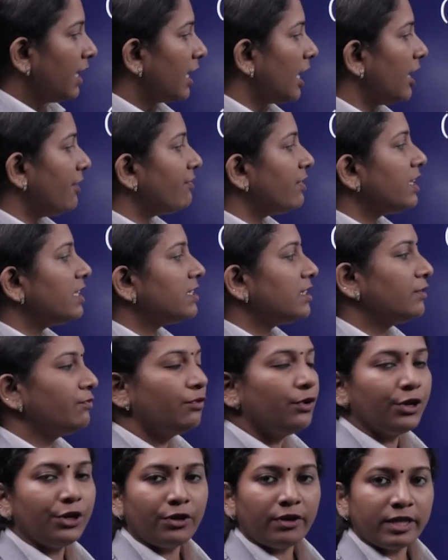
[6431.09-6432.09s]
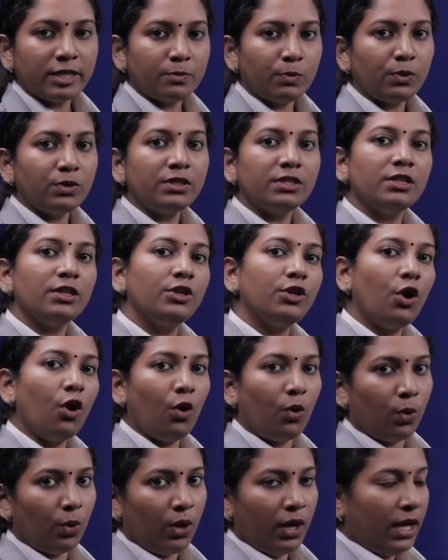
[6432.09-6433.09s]
Give reason for your response.
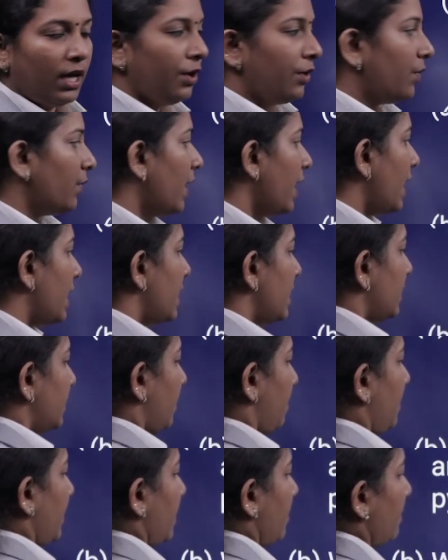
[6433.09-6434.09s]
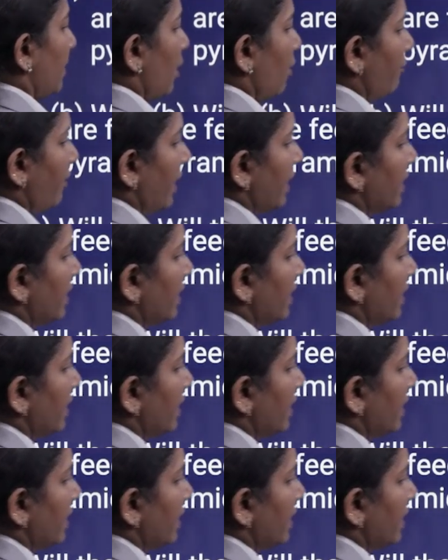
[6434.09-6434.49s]
No, okay. The pyramid of